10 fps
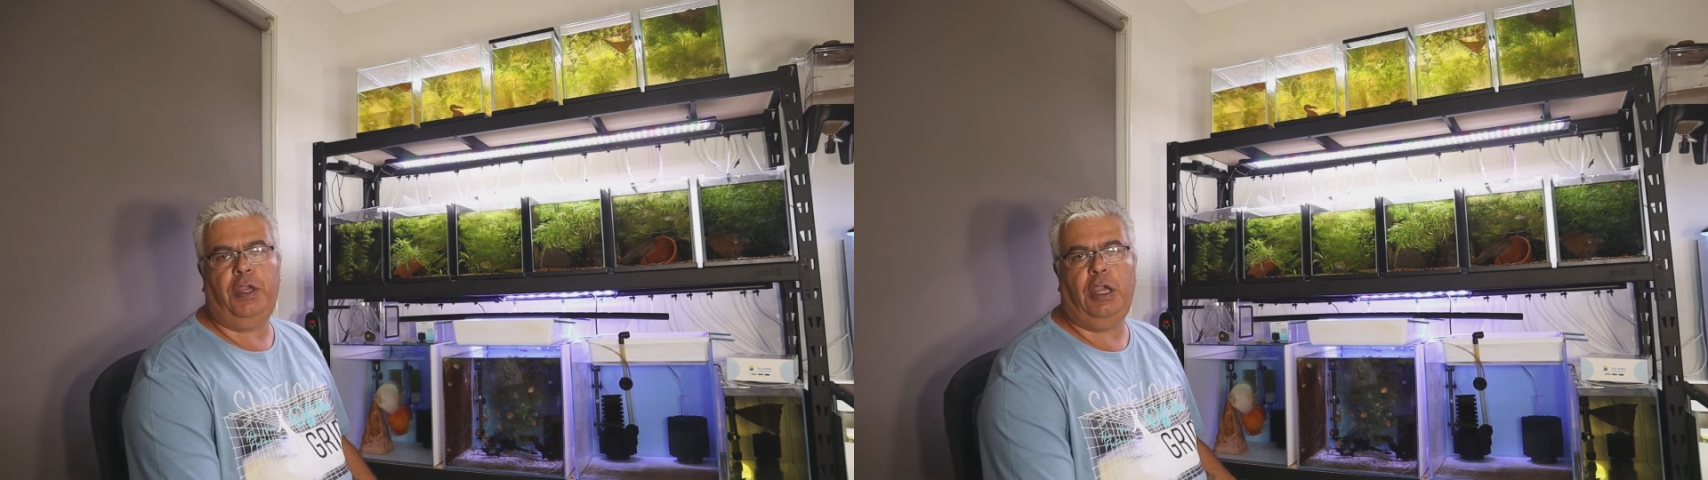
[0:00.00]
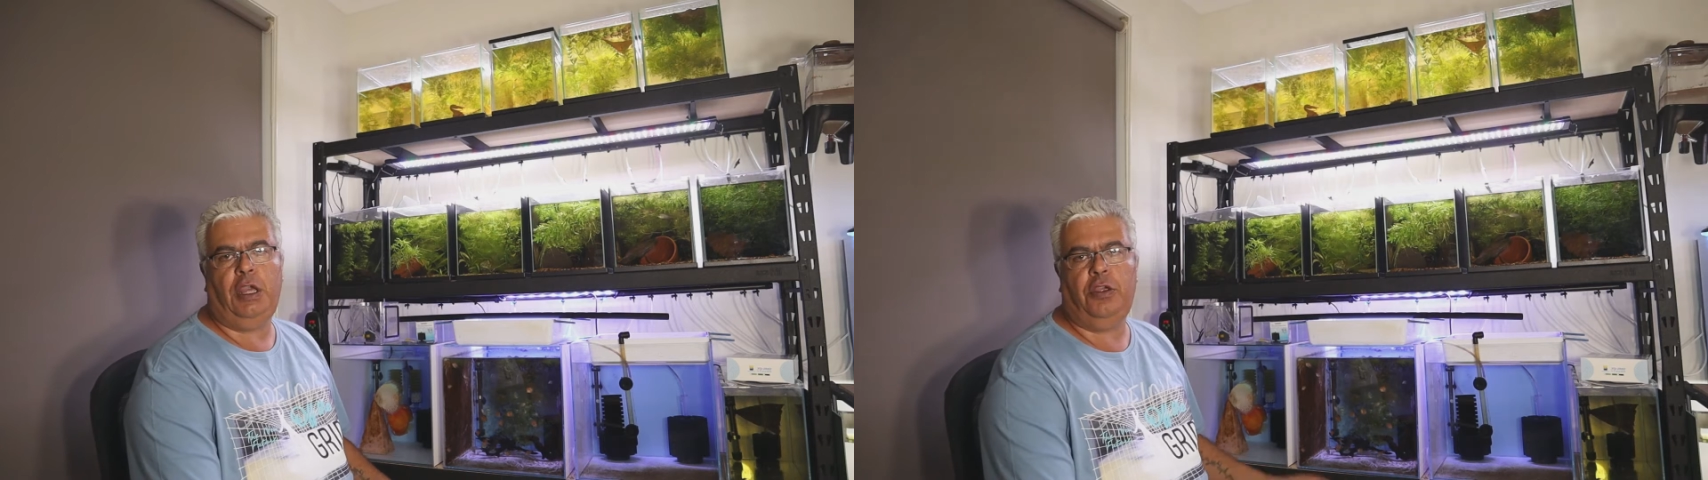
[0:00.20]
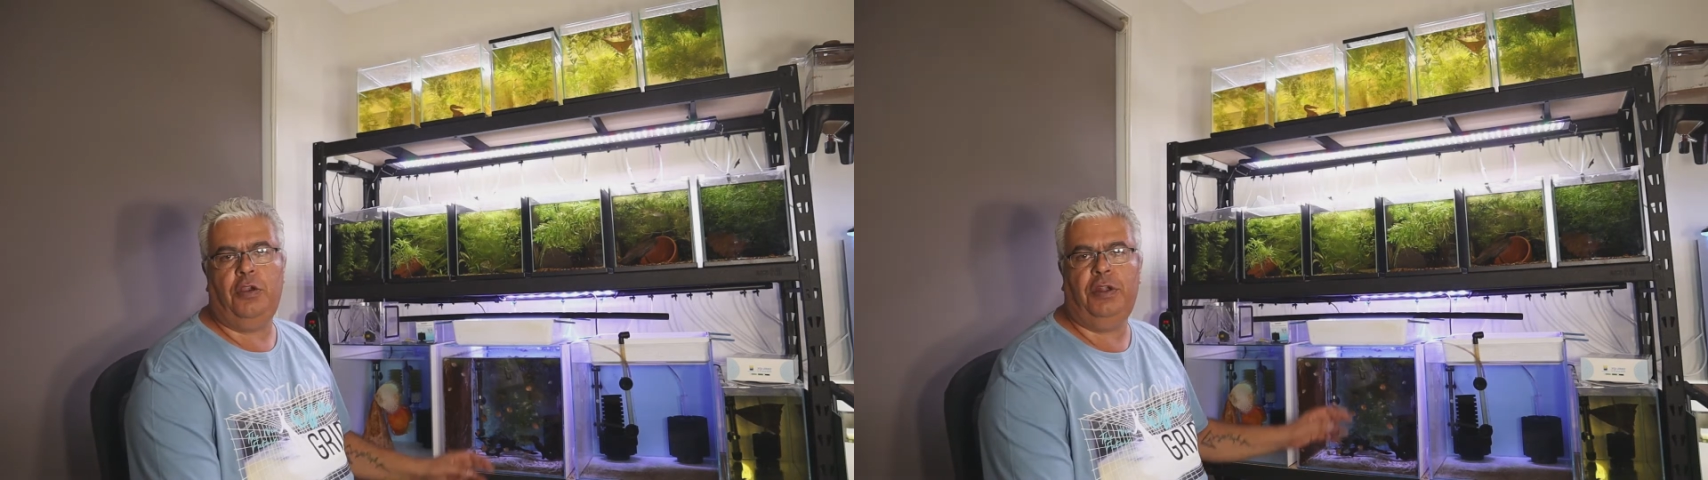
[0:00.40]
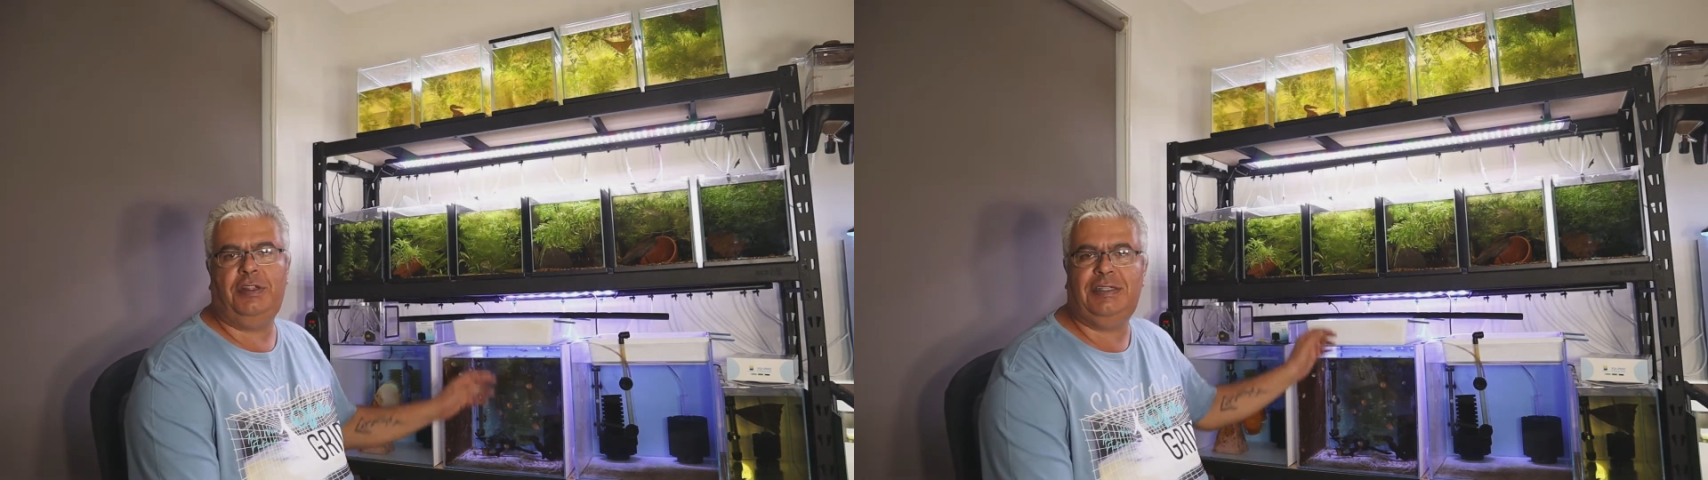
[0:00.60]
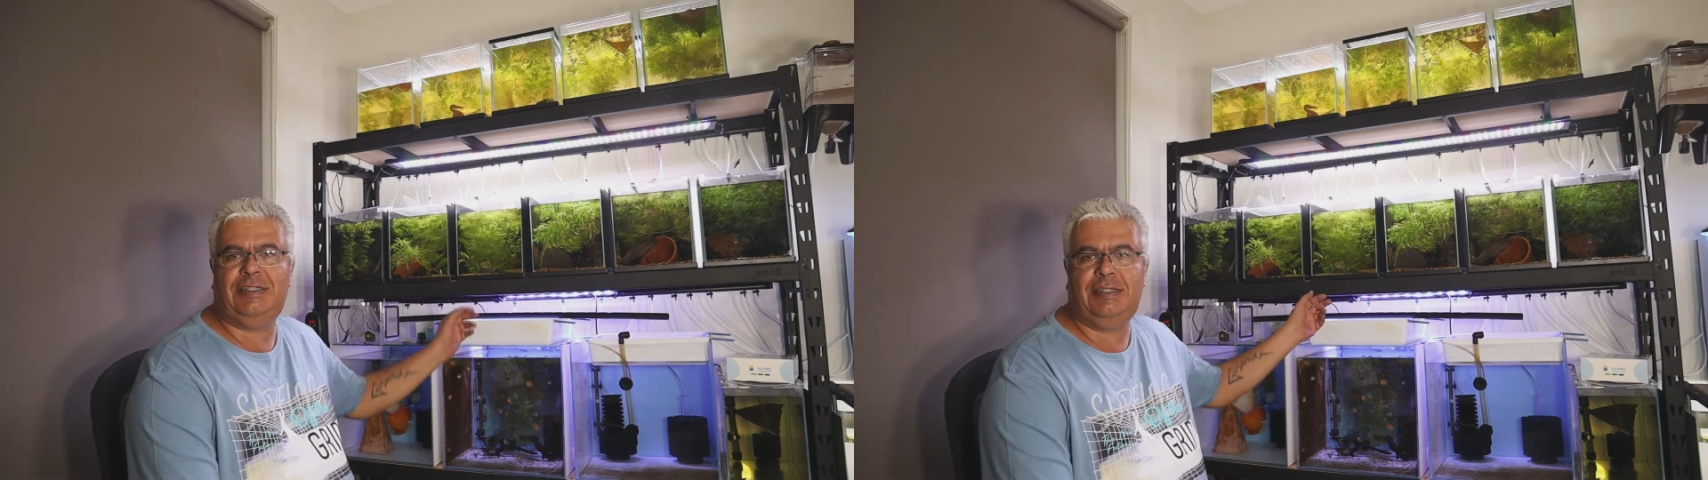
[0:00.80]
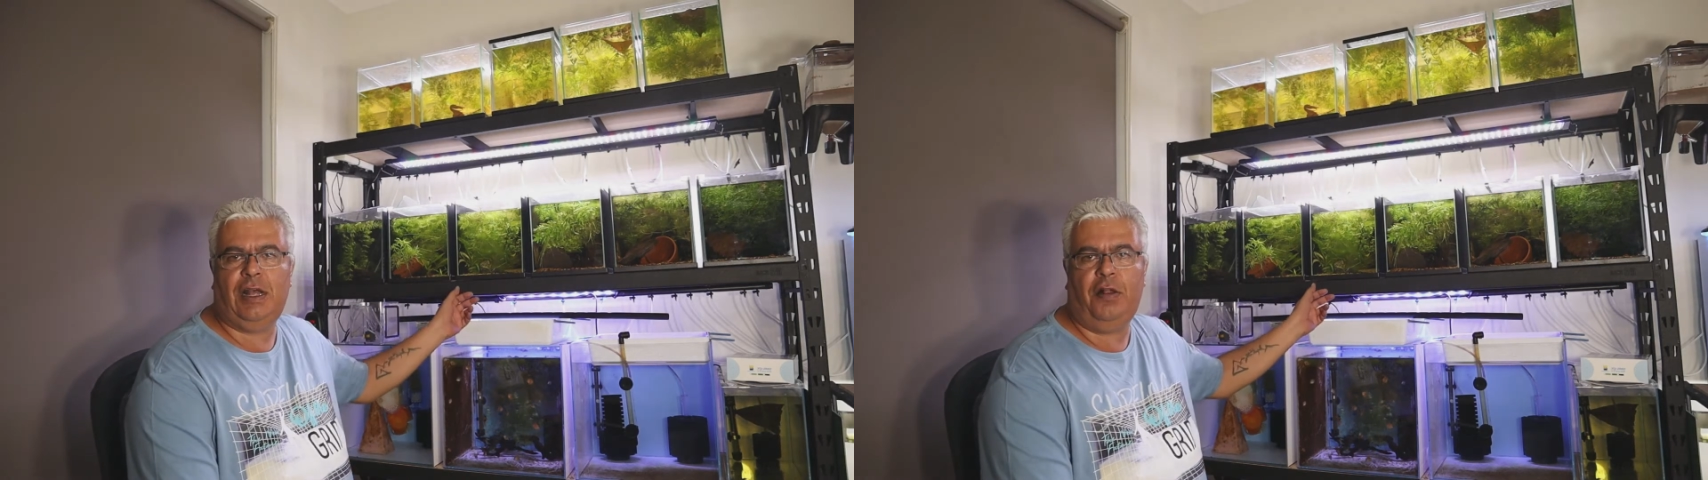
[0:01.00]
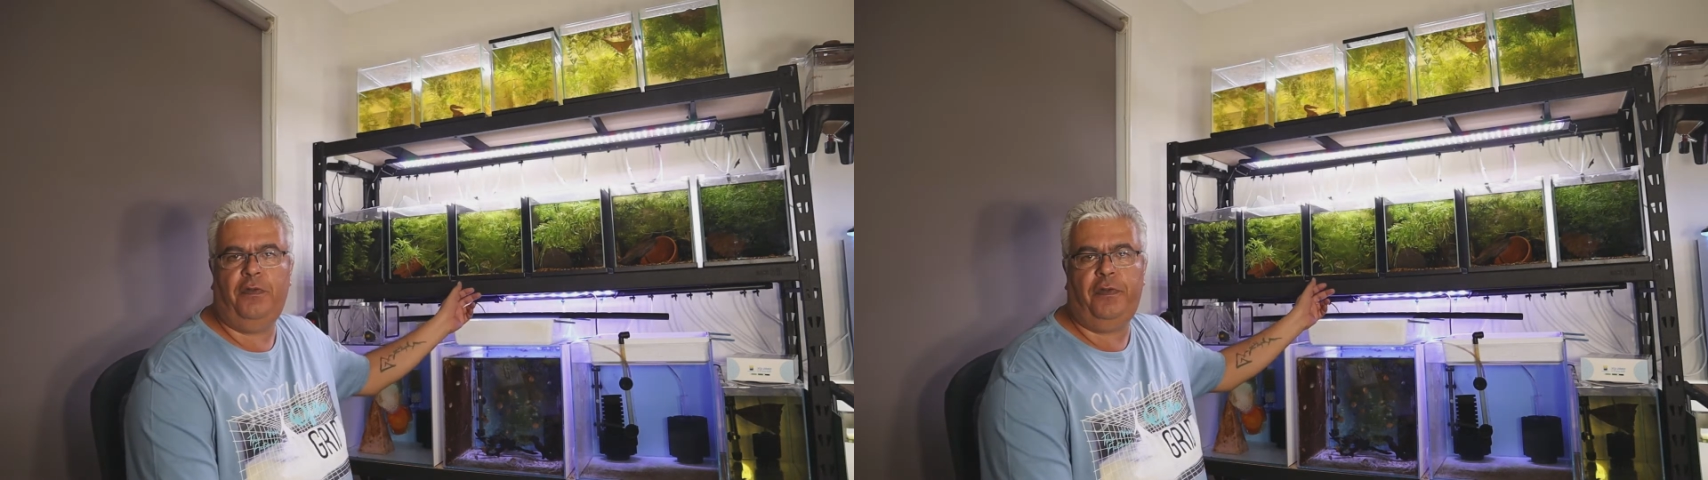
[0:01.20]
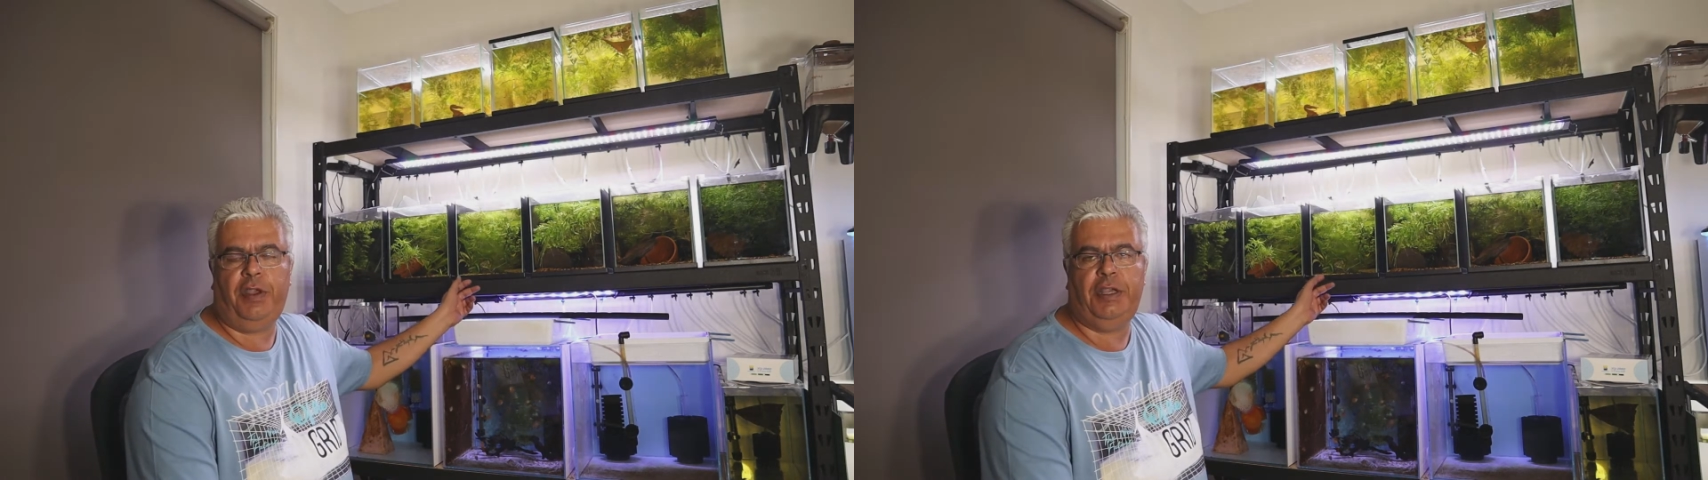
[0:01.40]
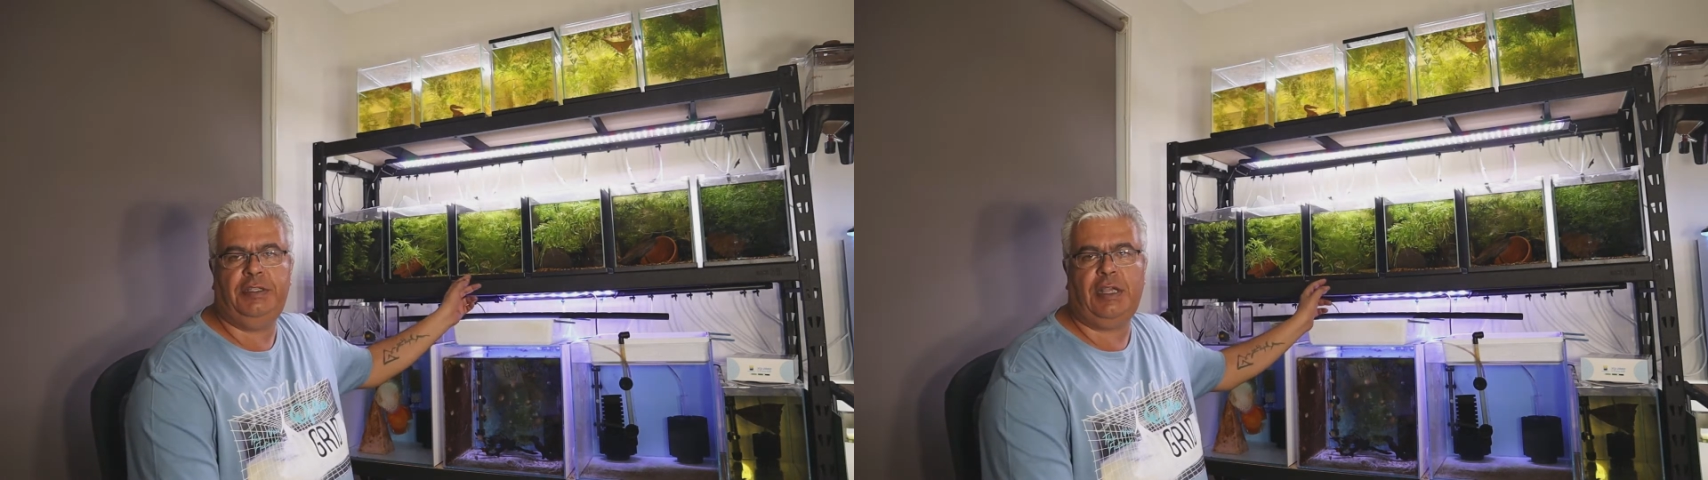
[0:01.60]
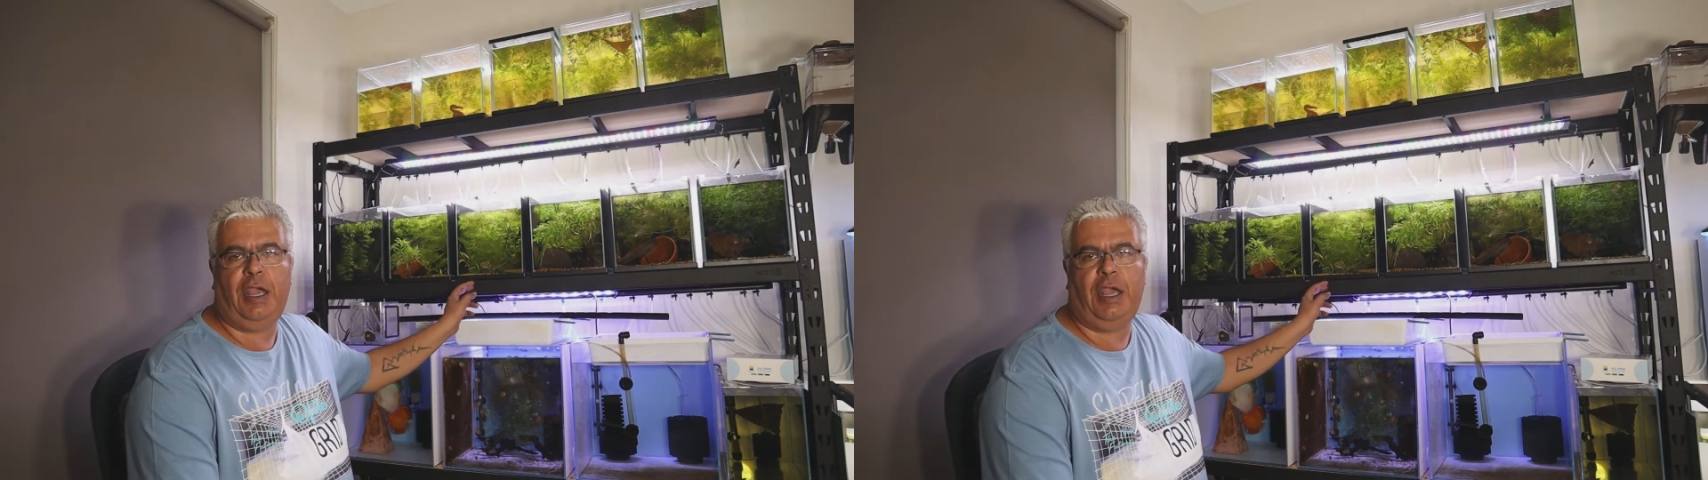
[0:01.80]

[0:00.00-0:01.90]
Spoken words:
unit itself is